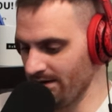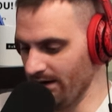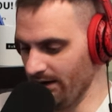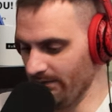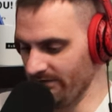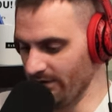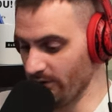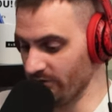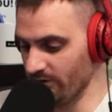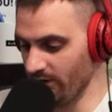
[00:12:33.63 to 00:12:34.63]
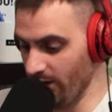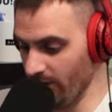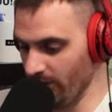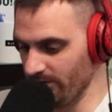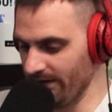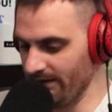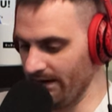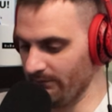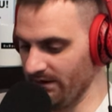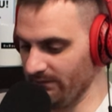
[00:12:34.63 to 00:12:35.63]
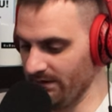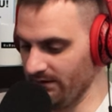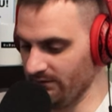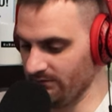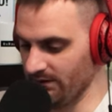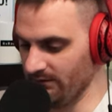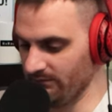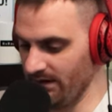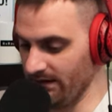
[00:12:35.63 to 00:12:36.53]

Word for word: Um, if those are low, then that may be an,